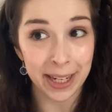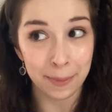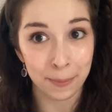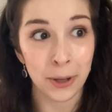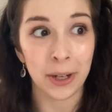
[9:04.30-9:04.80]
a
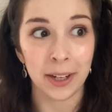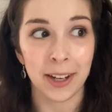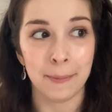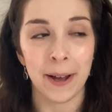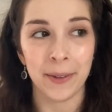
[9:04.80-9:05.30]
book
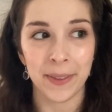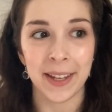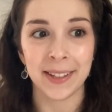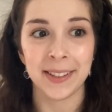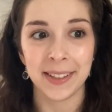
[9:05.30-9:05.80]
about
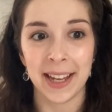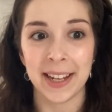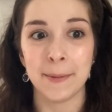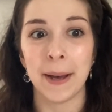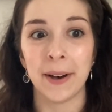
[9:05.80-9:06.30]
this and
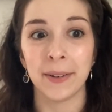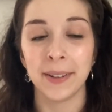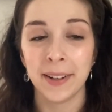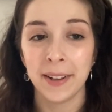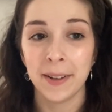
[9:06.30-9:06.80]
about
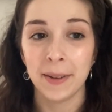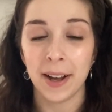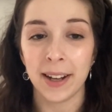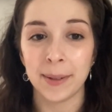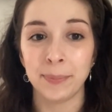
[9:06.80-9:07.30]

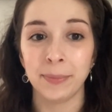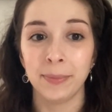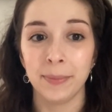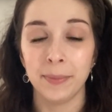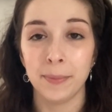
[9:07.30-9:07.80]
um,
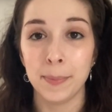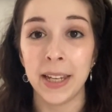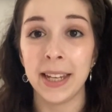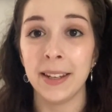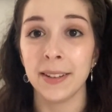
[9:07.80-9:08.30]

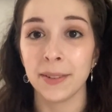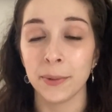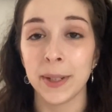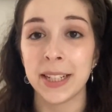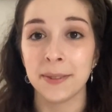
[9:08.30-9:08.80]
me
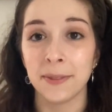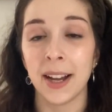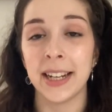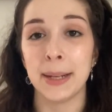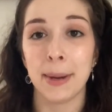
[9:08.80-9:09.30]

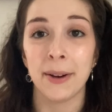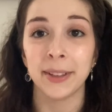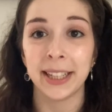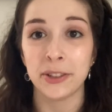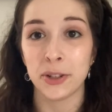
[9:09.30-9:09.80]
redefining my
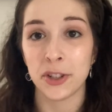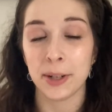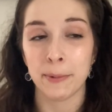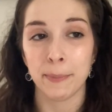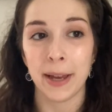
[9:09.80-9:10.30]

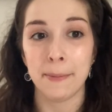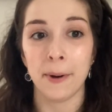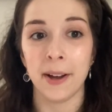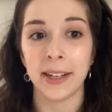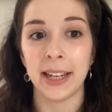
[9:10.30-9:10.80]
relationship with my
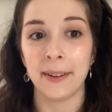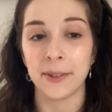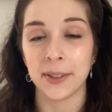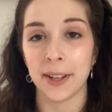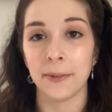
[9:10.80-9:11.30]
body after
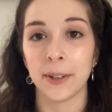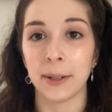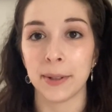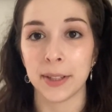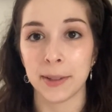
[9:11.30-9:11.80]
suffering
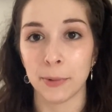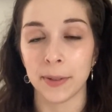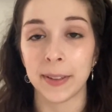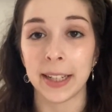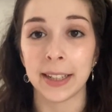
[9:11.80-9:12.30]
with
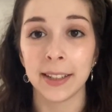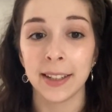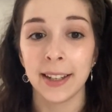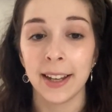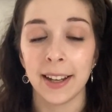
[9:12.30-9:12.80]
dysmorphia,
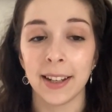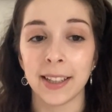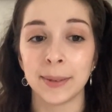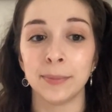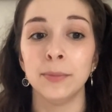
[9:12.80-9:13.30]

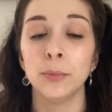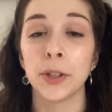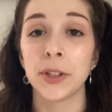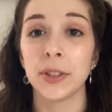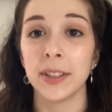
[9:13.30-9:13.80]
um,
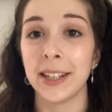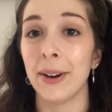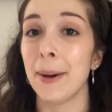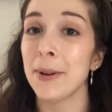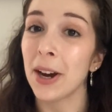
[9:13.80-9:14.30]
which, you know,
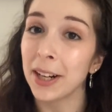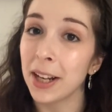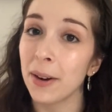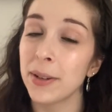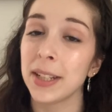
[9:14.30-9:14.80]
I'm not going to
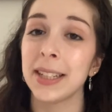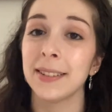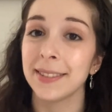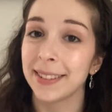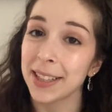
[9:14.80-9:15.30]
go into,
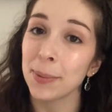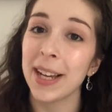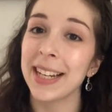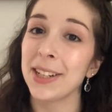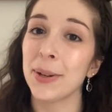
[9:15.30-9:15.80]
that's why I
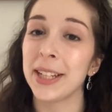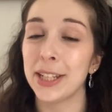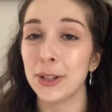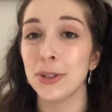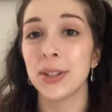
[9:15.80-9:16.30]
didn't go into
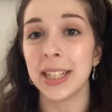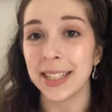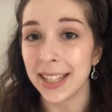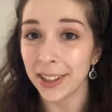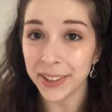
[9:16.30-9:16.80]
huge
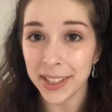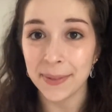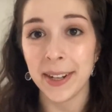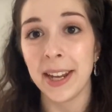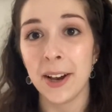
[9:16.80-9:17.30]
detail in this
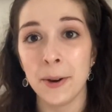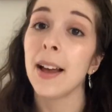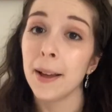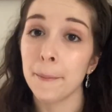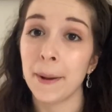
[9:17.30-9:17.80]
video,
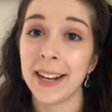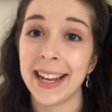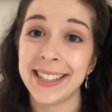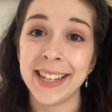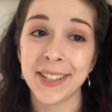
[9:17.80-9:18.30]
but I
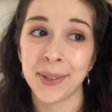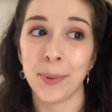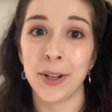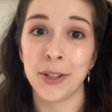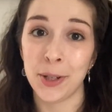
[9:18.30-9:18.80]
did just
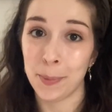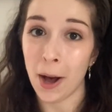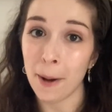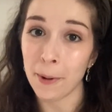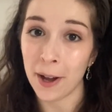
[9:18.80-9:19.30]
want to
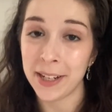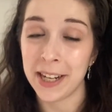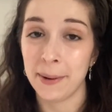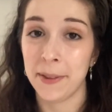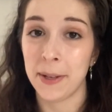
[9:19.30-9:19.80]
pop on
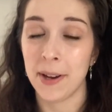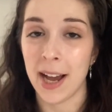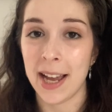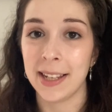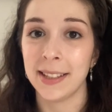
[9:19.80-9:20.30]
here with you
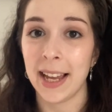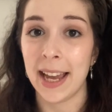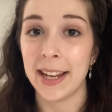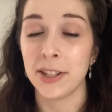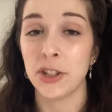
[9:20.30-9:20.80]
guys
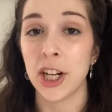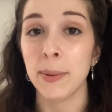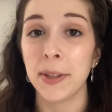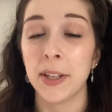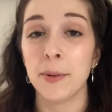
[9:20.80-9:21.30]
and share
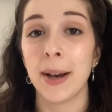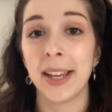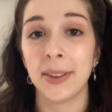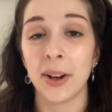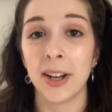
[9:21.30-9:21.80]
with you my
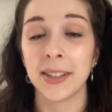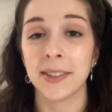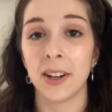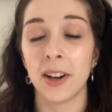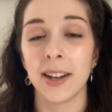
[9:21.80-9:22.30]
thoughts
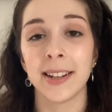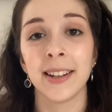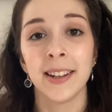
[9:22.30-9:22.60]
on